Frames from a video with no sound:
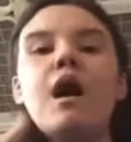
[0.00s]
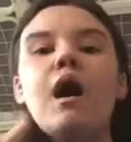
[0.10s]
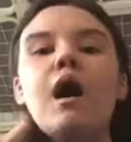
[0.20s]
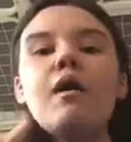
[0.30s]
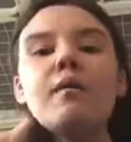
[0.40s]

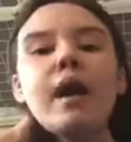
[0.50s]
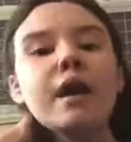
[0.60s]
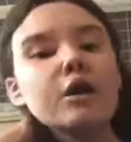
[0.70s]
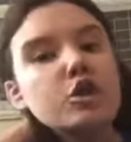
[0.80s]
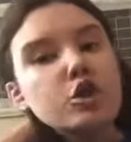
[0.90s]

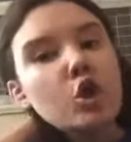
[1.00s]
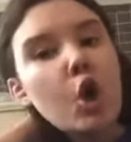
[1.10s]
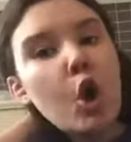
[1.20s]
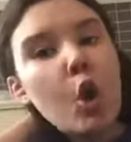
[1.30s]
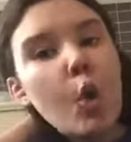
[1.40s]
Alright,
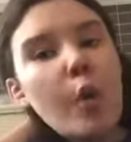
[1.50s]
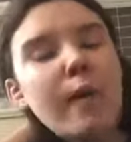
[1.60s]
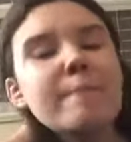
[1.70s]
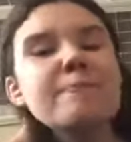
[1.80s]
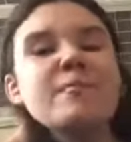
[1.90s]
so
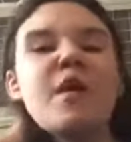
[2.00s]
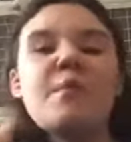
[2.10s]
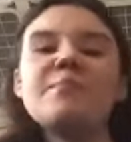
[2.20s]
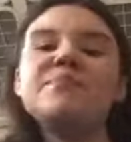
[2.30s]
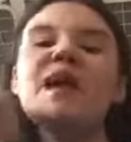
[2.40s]

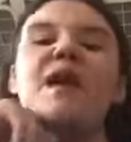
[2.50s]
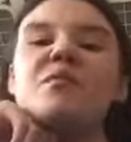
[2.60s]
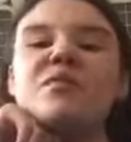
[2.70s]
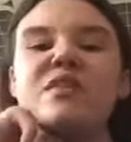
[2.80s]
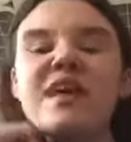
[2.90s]
I
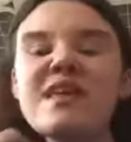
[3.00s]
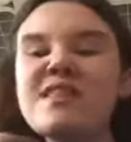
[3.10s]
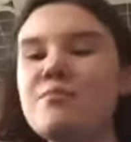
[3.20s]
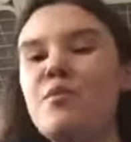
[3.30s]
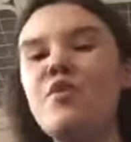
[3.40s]
will say
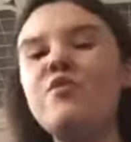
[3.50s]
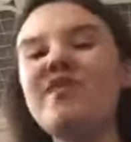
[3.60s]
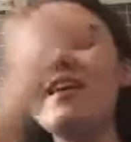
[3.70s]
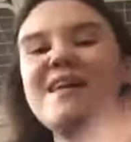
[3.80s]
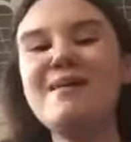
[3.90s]
the
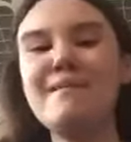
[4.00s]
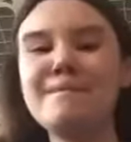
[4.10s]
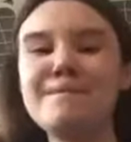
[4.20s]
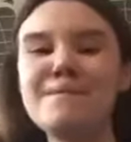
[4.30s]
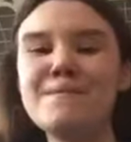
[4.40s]

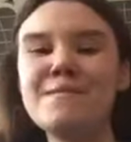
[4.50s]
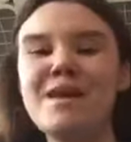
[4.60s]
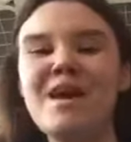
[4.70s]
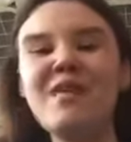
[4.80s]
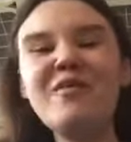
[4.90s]

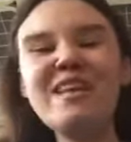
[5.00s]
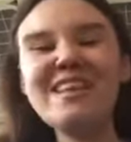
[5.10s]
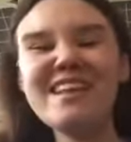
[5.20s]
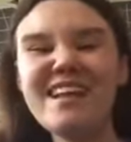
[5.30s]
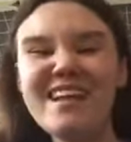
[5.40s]
movie, it
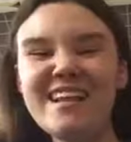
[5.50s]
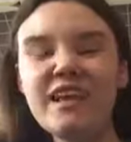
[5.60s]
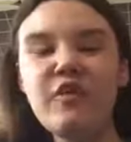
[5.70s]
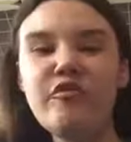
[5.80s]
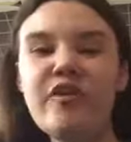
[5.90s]
was a
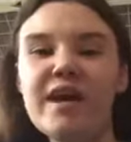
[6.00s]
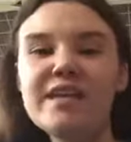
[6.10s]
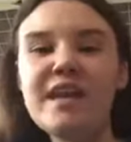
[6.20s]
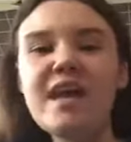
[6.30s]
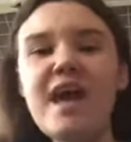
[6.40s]
little funny.